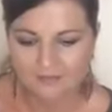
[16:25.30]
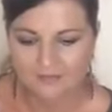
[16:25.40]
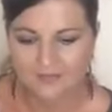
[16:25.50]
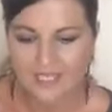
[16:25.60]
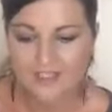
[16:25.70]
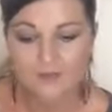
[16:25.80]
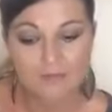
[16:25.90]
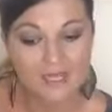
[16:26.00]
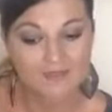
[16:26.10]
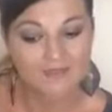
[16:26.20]
these were
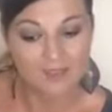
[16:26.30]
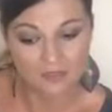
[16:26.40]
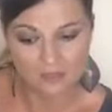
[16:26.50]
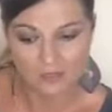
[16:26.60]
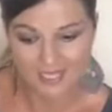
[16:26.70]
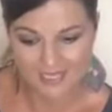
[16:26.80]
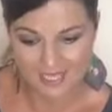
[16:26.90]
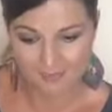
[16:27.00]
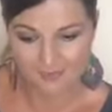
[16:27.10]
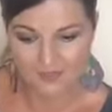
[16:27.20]
my 3
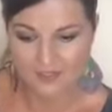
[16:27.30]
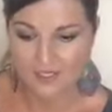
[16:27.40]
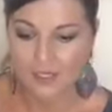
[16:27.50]
tips.